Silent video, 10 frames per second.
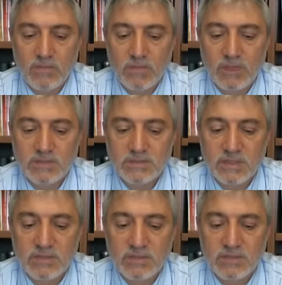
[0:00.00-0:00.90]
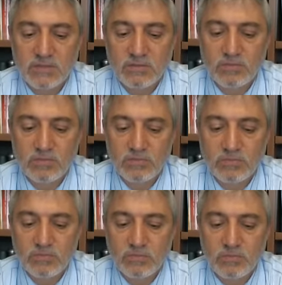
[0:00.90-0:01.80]
we understand that the
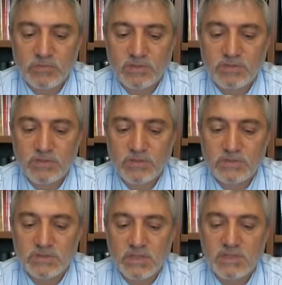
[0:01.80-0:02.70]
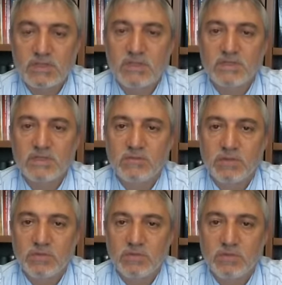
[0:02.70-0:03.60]
purpose of all these holidays and
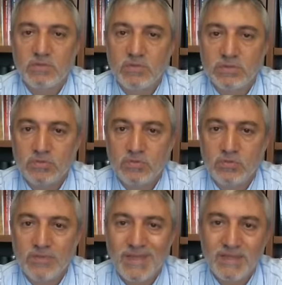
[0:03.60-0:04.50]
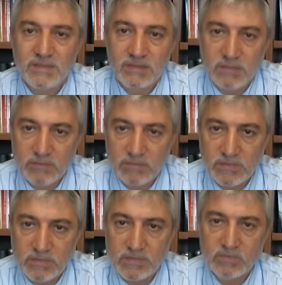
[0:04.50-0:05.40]
everything we do is to unite them
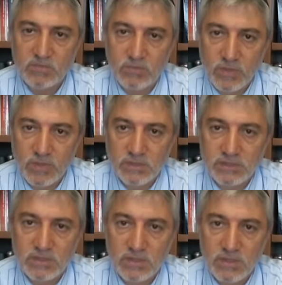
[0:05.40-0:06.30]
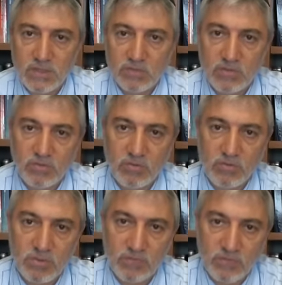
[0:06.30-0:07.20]
in certain ways, so there
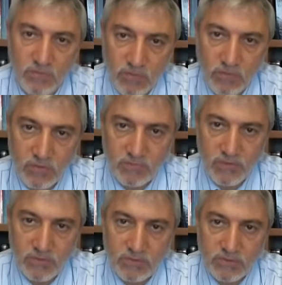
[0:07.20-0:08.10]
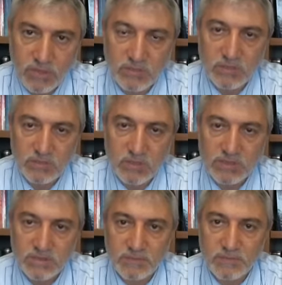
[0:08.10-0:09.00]
will be a flow of energy coming to
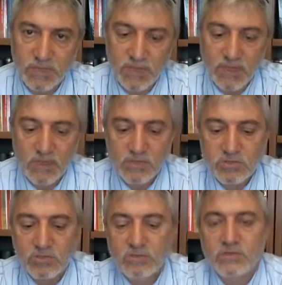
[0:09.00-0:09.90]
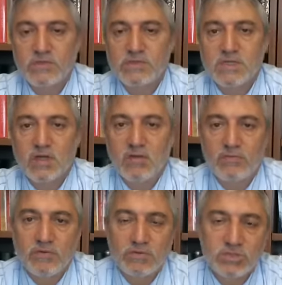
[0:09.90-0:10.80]
us. So on the first day
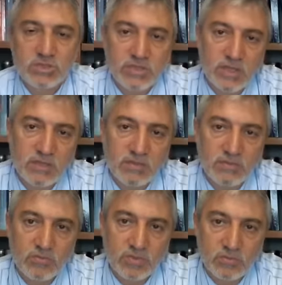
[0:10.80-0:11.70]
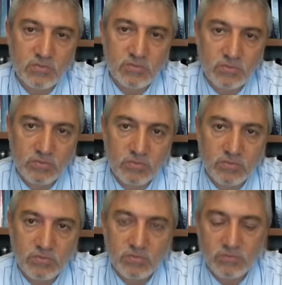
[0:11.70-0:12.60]
of Rosh Hashanah, the Tikkun, or
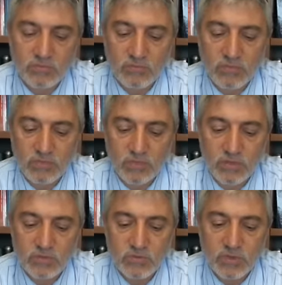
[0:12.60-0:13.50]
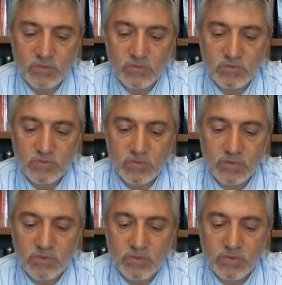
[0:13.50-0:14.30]
what we are trying to